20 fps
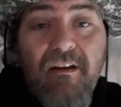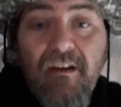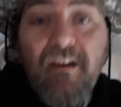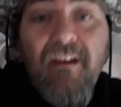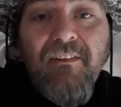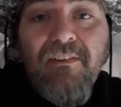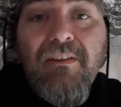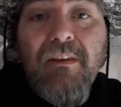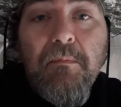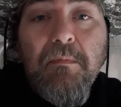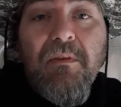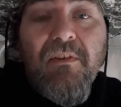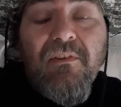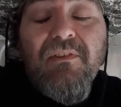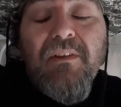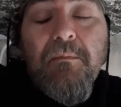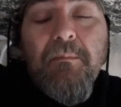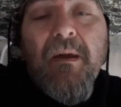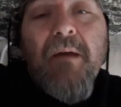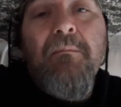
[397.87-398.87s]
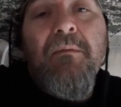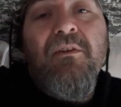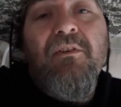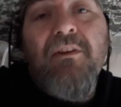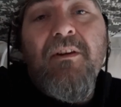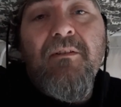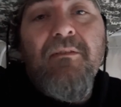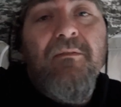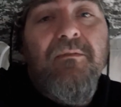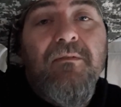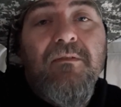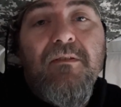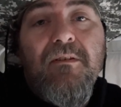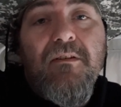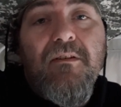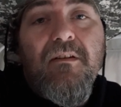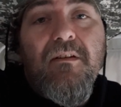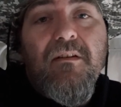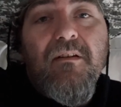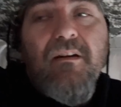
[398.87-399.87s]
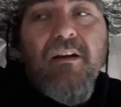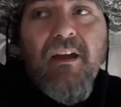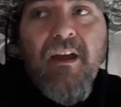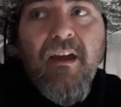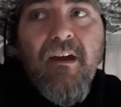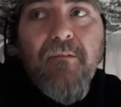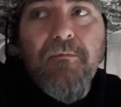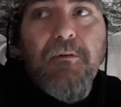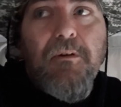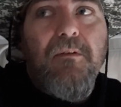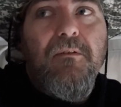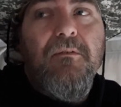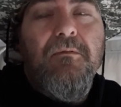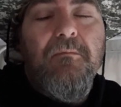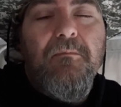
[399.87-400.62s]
I sleep with a CPAP machine. I have to.